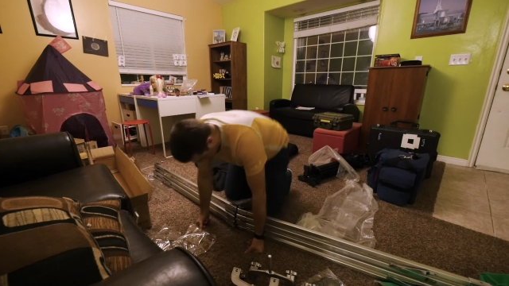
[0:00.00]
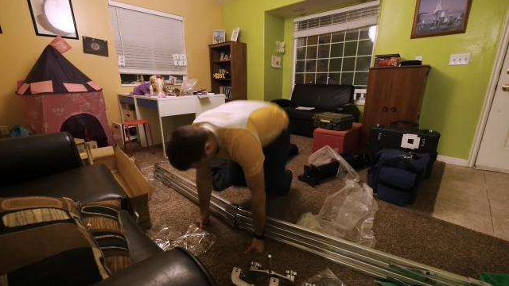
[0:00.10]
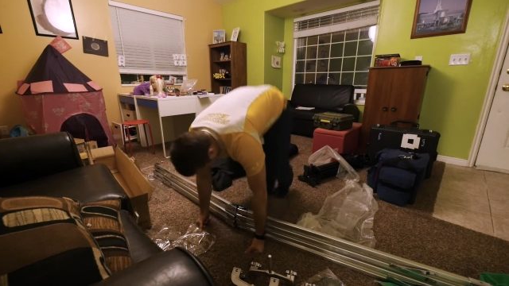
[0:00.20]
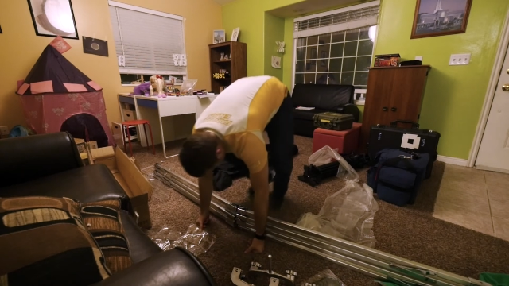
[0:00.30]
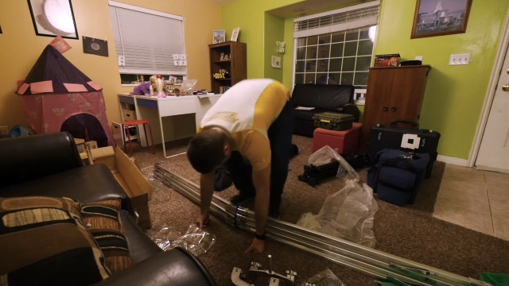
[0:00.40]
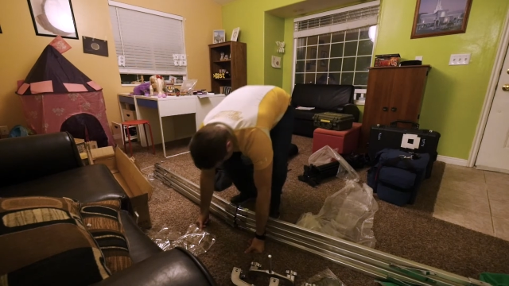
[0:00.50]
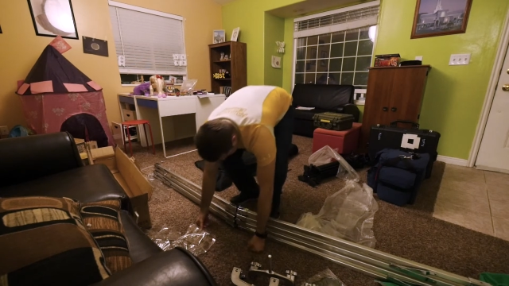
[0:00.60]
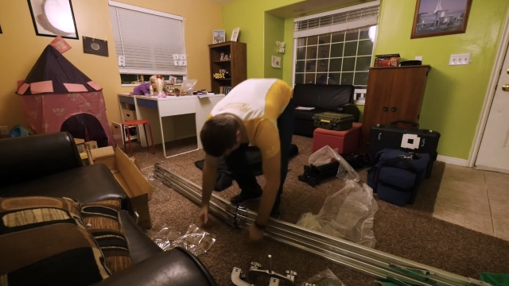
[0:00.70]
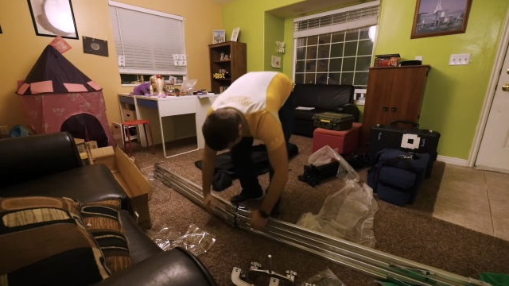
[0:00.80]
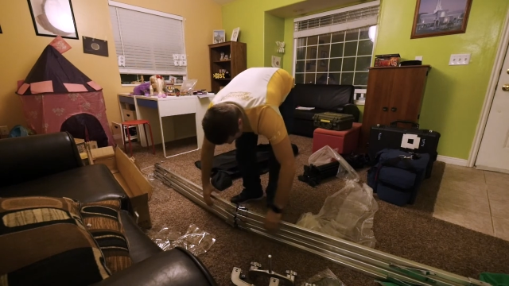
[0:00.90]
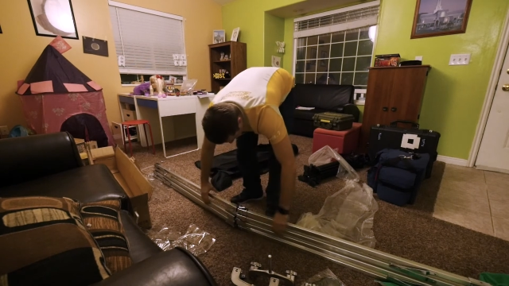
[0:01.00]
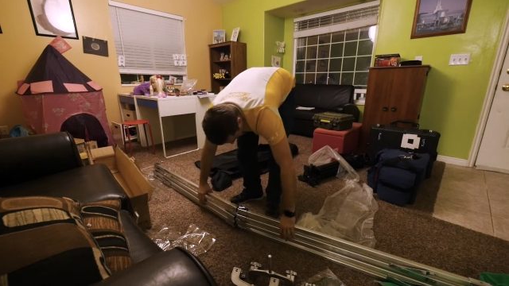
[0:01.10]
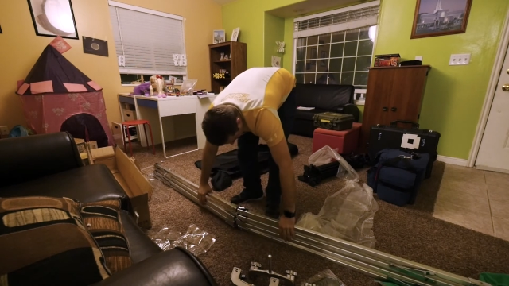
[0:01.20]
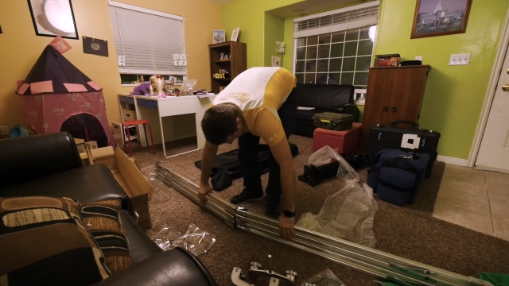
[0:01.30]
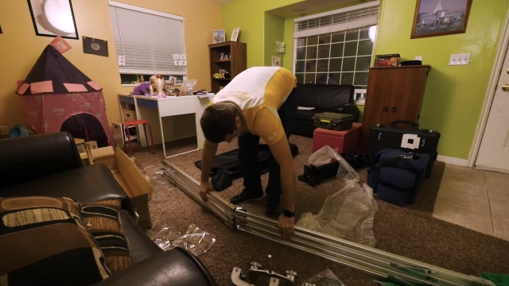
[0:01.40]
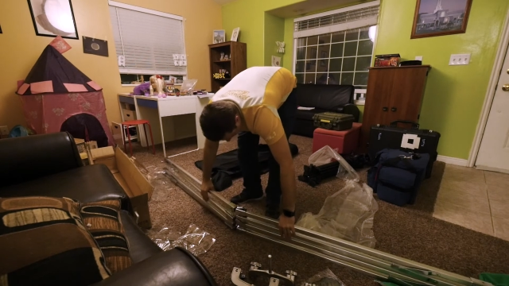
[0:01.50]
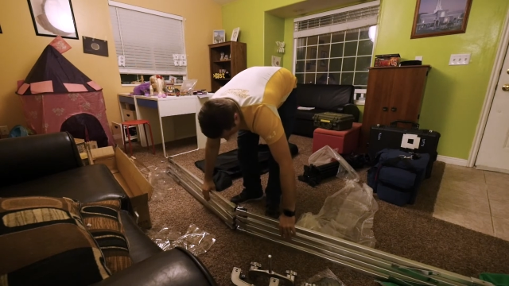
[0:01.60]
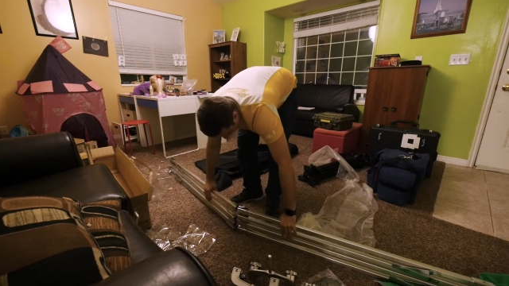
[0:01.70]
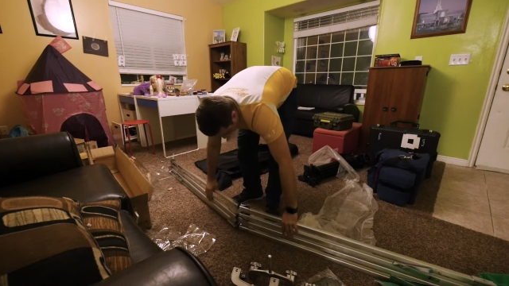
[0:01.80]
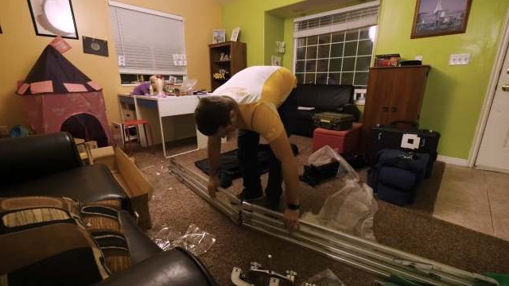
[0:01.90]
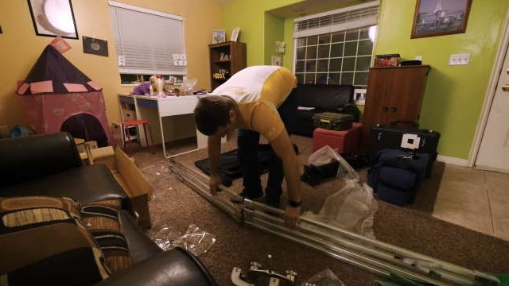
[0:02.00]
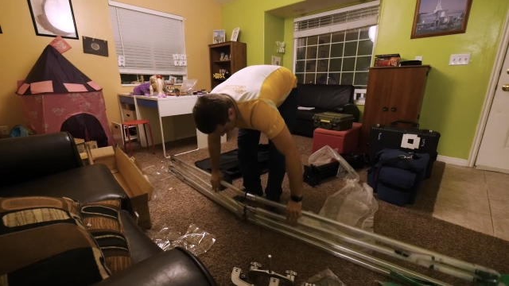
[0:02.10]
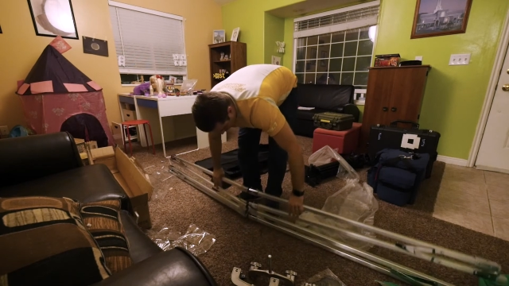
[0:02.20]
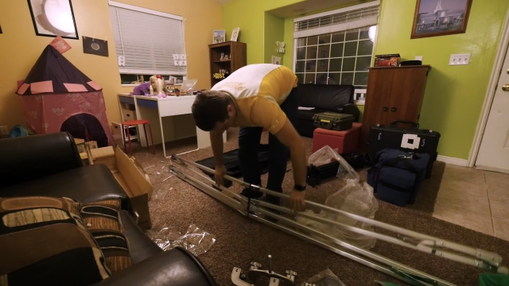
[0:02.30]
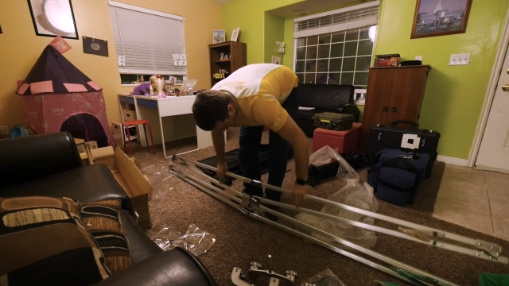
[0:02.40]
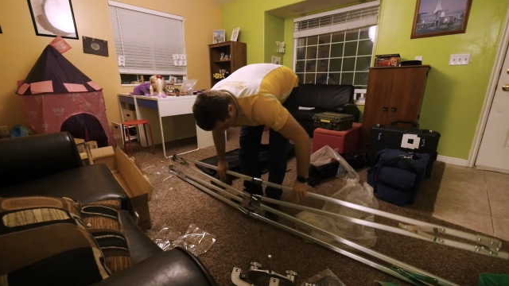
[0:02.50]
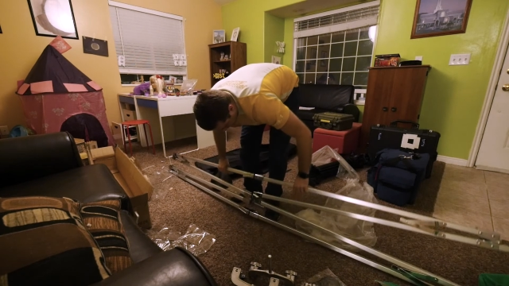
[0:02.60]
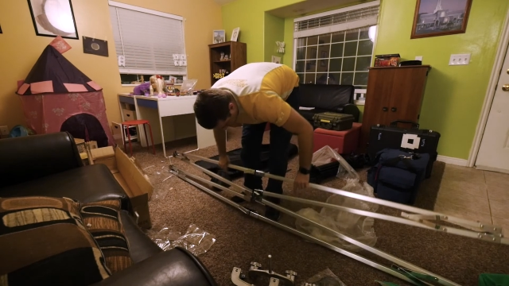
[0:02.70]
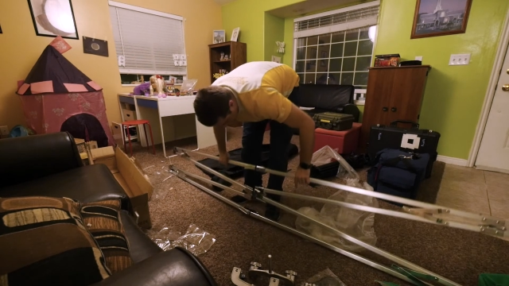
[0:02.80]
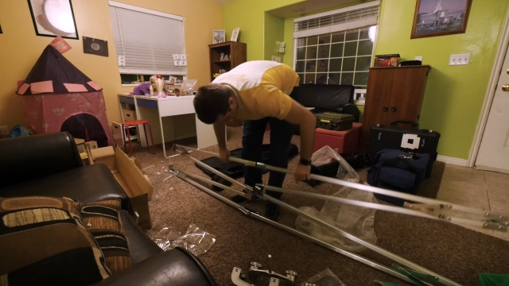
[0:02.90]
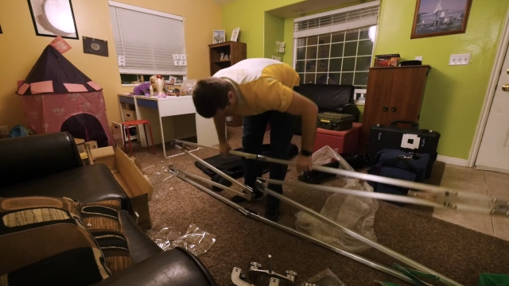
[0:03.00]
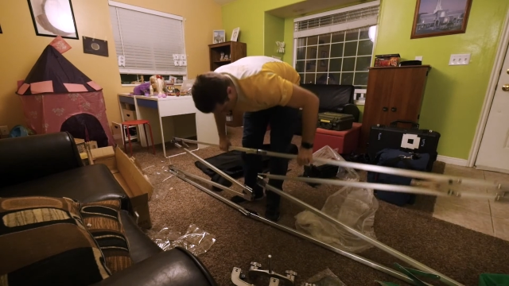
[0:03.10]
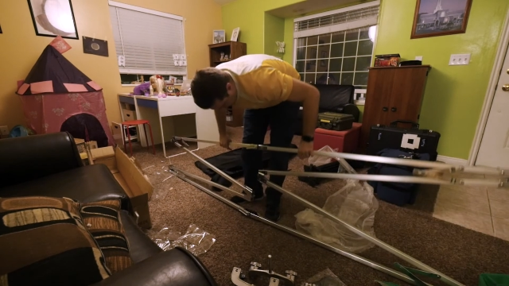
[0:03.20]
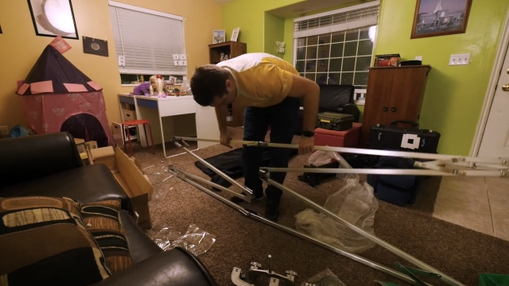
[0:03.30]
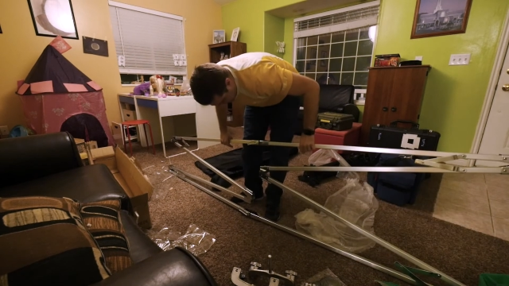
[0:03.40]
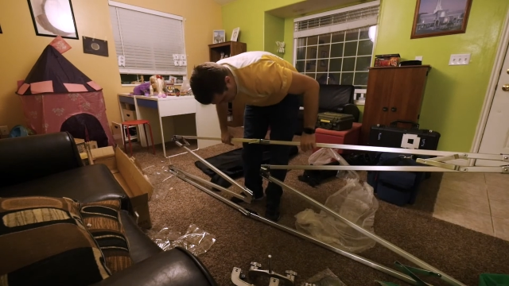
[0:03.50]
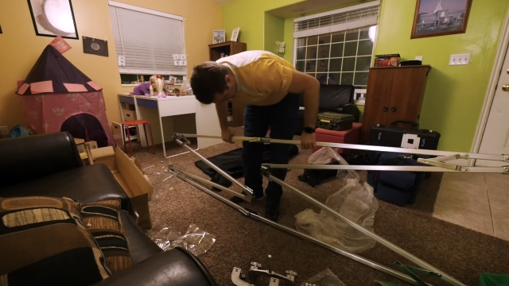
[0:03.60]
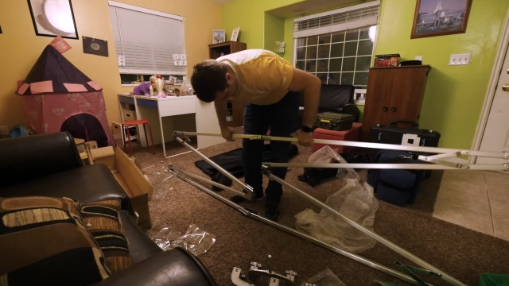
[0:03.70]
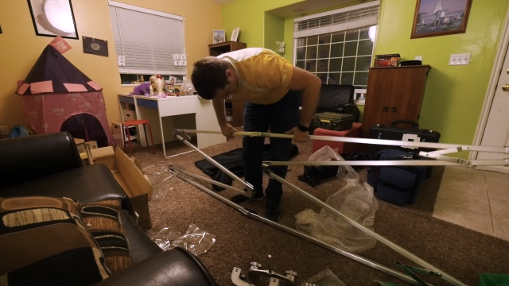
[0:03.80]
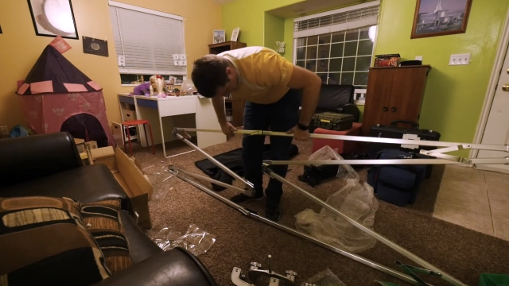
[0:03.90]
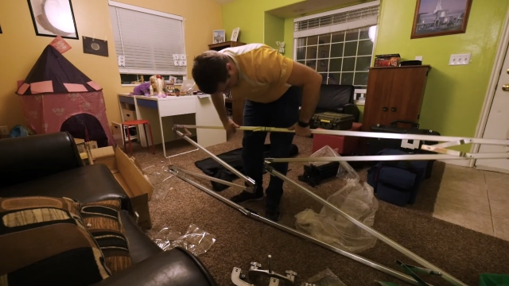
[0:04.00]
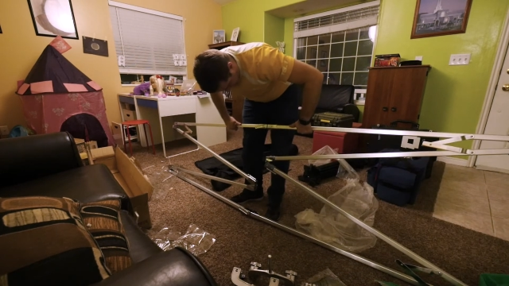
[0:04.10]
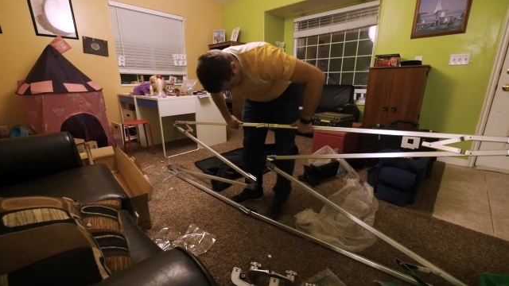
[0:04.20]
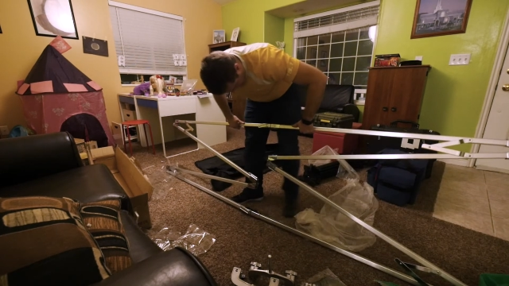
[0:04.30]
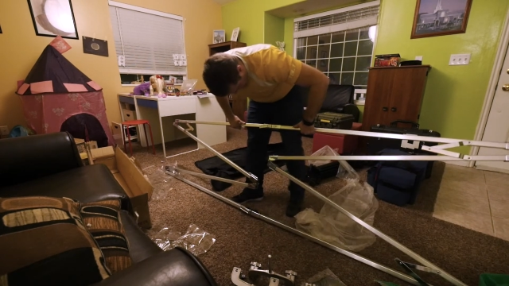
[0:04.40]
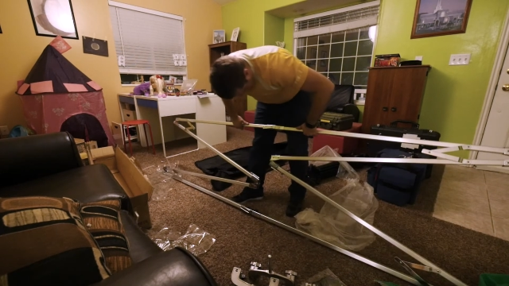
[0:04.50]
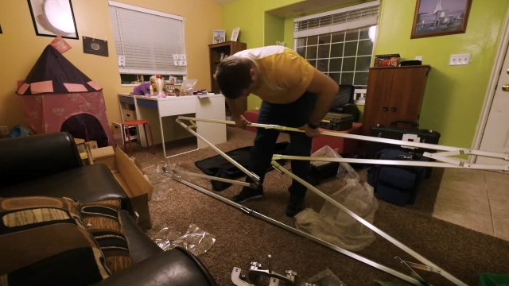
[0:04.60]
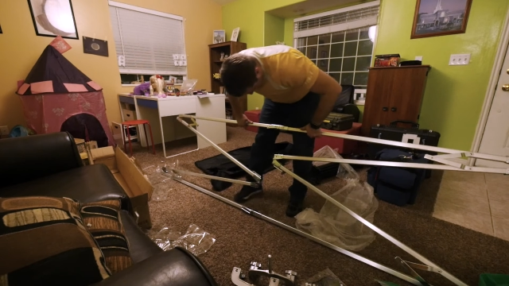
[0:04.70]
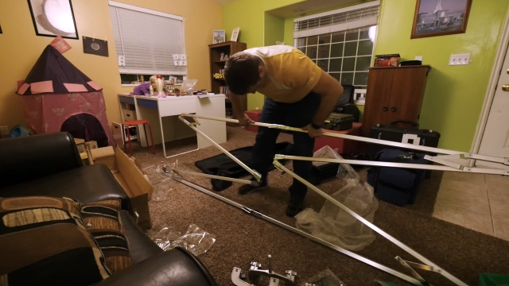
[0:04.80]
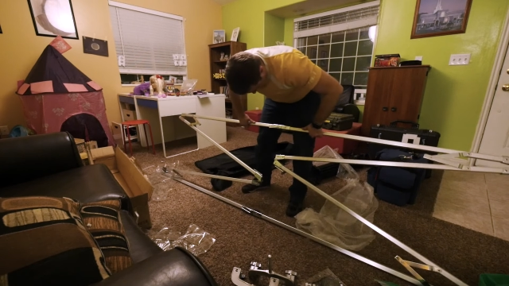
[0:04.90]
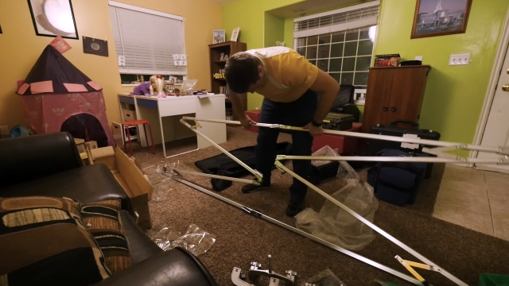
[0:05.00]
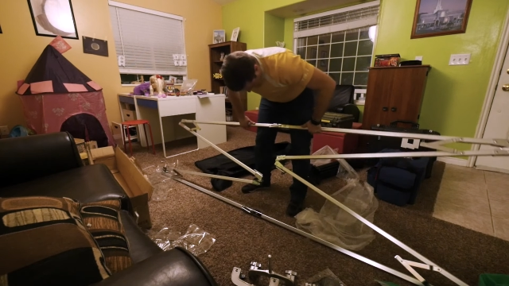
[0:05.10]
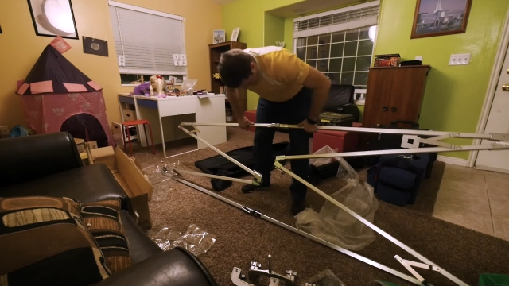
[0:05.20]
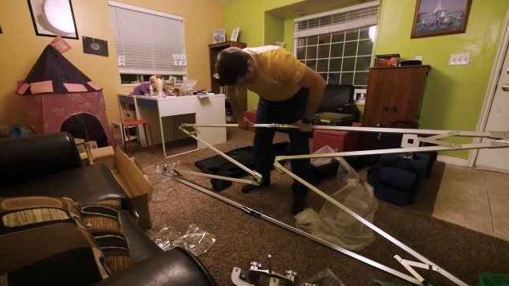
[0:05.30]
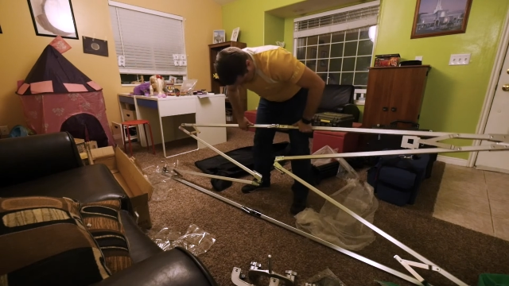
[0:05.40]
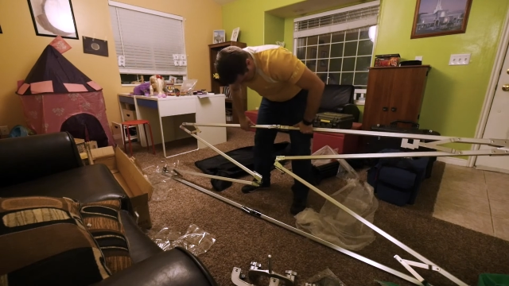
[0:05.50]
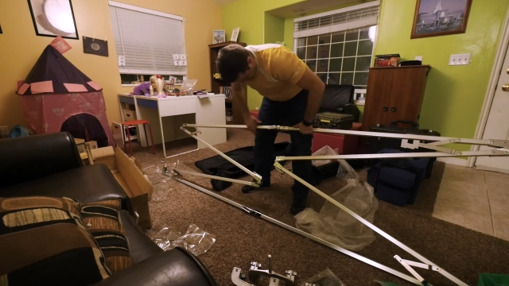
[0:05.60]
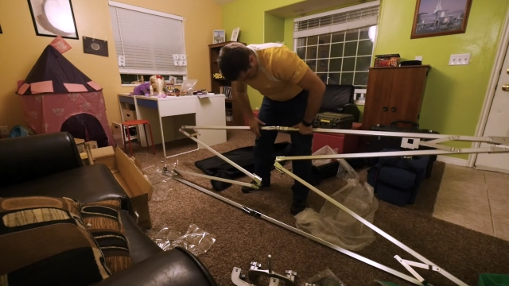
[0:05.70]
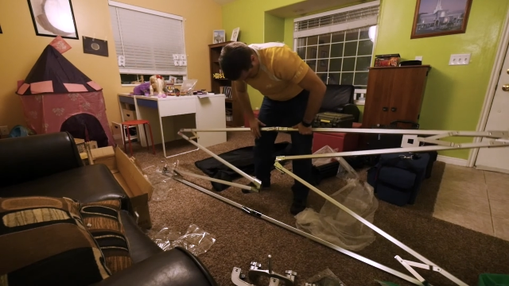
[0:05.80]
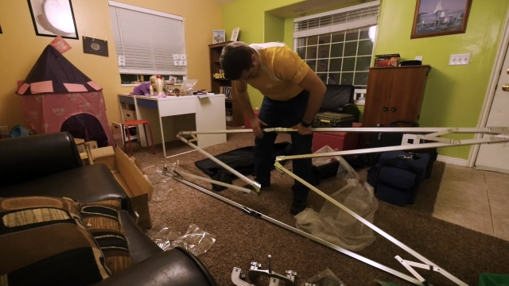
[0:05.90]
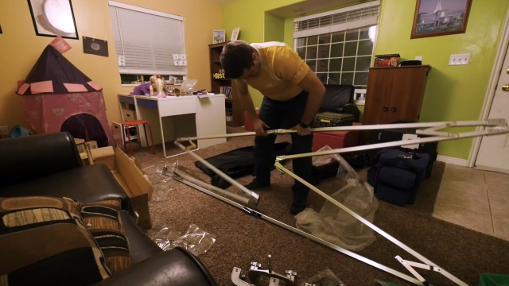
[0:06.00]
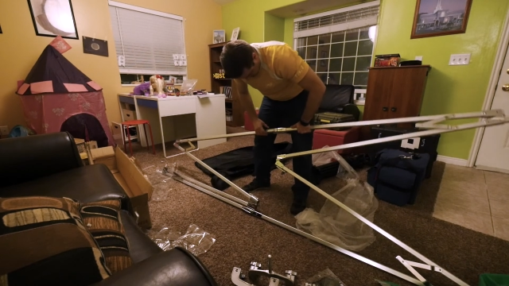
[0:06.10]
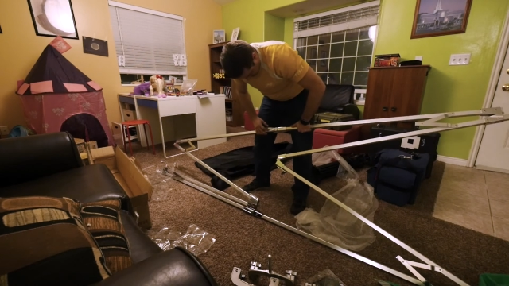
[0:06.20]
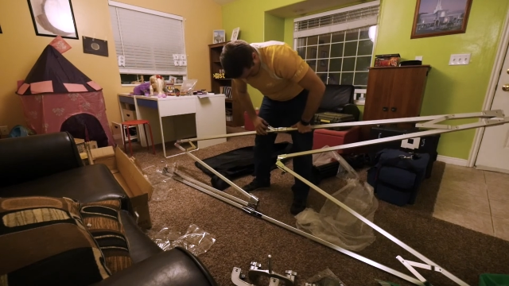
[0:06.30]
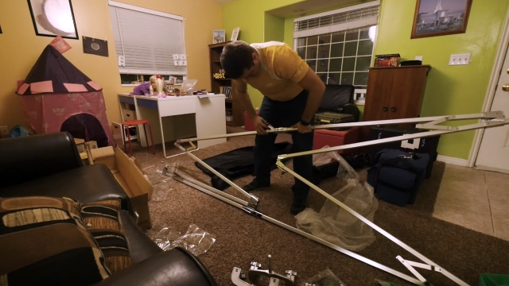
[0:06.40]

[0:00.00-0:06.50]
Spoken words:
[unreadable: no face in view]